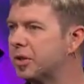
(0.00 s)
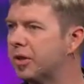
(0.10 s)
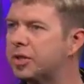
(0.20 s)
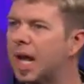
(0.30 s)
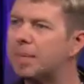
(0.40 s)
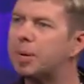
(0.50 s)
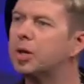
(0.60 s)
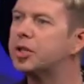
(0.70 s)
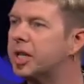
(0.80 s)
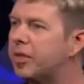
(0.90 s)
to. There's not a
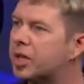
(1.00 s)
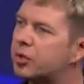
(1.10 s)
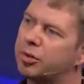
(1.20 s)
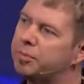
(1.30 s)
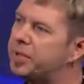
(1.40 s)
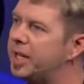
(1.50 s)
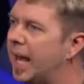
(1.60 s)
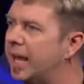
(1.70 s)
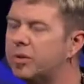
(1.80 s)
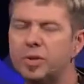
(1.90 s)
person in this room
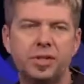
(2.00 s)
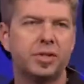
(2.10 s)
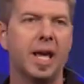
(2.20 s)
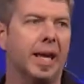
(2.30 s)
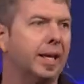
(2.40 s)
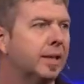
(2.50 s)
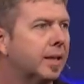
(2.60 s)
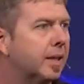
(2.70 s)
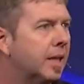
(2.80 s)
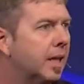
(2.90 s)
today who would say
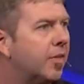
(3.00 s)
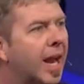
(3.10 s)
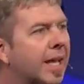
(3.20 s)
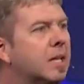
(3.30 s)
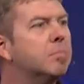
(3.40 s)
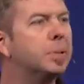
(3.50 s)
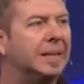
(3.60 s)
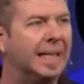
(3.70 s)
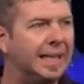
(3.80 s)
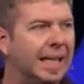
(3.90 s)
that I
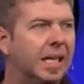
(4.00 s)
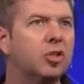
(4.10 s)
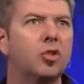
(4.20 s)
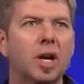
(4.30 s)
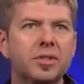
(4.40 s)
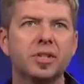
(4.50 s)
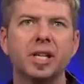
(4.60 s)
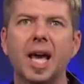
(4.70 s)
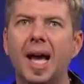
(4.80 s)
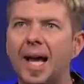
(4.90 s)
completely trust
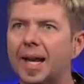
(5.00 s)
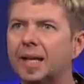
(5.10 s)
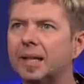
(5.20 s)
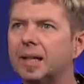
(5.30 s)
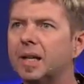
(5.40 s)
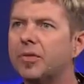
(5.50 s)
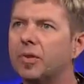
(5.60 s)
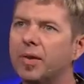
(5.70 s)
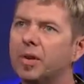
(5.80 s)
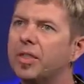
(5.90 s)
God
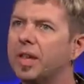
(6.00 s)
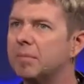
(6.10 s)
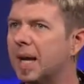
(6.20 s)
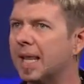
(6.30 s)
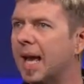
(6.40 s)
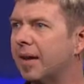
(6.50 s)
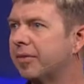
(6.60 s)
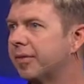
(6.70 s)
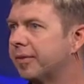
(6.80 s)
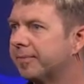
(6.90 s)
for everything in my
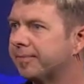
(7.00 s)
life.